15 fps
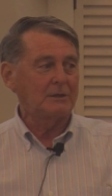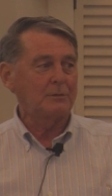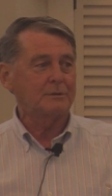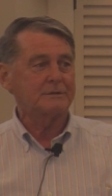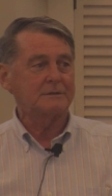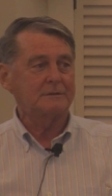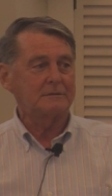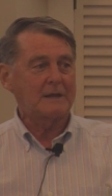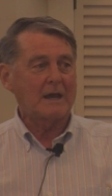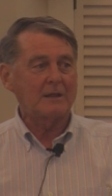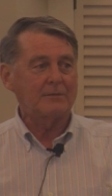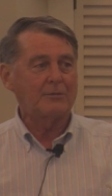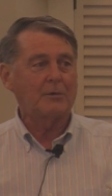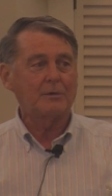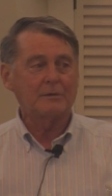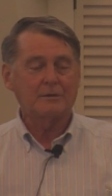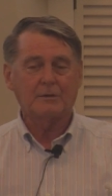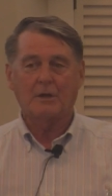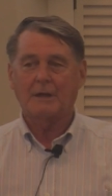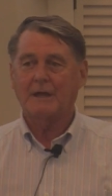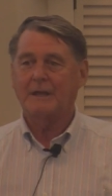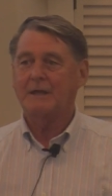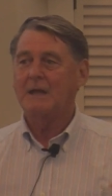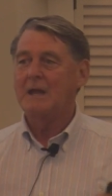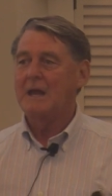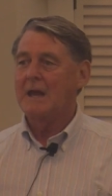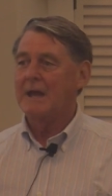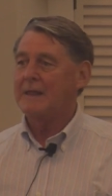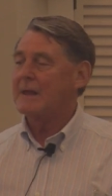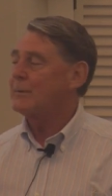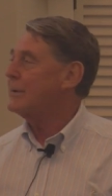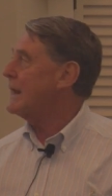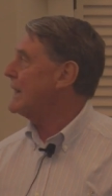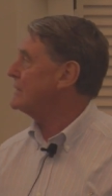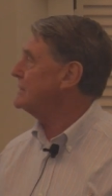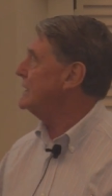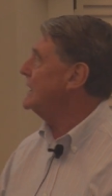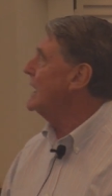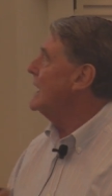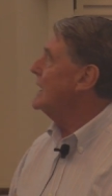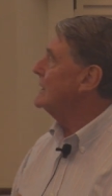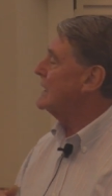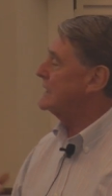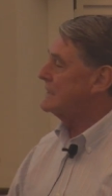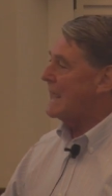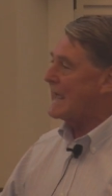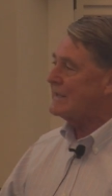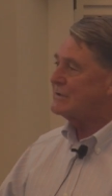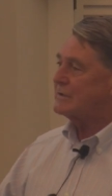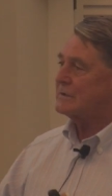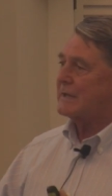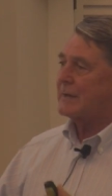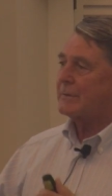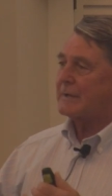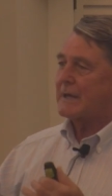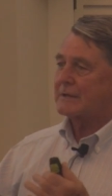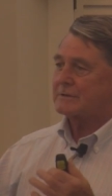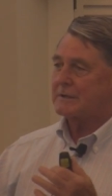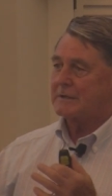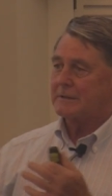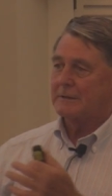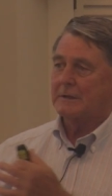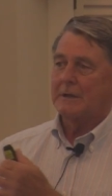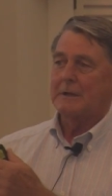Louis and California and all that, and they would actually, they would actually